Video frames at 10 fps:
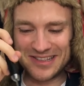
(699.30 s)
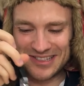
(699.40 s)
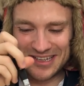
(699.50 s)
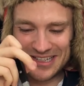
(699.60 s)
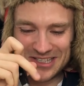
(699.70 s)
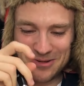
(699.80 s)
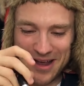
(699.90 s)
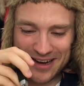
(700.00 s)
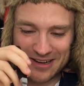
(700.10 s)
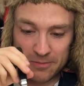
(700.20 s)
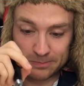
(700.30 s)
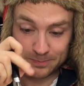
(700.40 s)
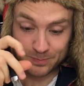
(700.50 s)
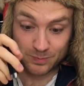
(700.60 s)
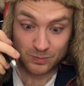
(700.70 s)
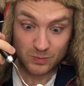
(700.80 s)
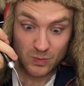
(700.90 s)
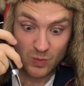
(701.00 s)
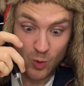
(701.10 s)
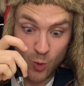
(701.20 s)
instantly sweating.
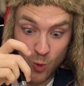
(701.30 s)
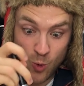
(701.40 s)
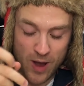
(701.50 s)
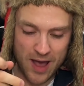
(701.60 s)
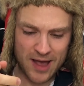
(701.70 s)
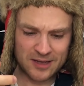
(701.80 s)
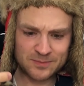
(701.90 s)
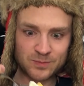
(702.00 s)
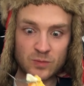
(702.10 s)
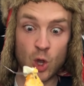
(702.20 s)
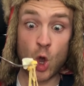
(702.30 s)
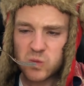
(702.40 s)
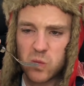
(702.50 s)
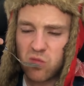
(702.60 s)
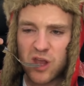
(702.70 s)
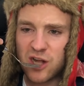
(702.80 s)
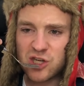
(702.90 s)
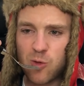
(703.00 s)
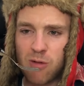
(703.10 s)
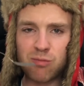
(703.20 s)
Ooh. I
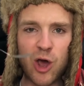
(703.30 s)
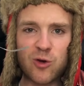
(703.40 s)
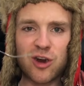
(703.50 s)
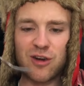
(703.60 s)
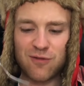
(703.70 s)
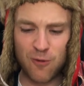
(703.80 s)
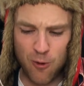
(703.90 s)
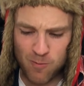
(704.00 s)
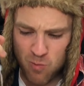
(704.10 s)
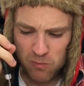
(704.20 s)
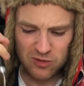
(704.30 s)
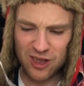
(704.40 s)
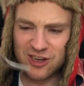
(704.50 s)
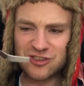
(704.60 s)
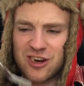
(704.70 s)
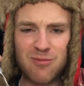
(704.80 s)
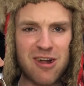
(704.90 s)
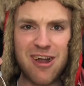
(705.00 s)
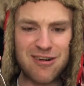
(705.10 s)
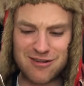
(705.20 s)
don't know what I'm blowing on it for. Like it's going to
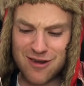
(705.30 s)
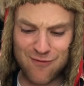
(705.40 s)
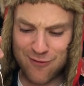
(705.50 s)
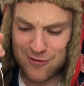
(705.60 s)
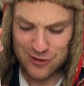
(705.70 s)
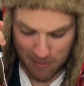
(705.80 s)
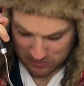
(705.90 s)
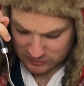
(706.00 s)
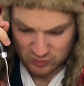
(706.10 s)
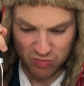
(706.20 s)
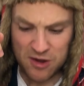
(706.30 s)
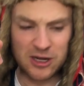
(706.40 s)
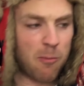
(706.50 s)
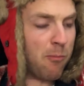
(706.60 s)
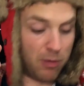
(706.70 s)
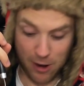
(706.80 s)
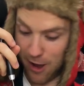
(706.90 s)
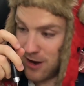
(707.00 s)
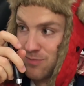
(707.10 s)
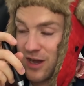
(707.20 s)
make any difference. A
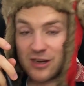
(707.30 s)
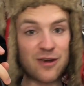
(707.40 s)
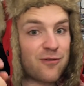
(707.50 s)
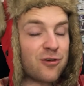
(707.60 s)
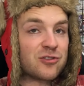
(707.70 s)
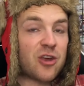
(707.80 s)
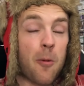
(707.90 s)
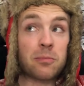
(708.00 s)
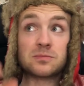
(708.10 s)
blind bit of difference.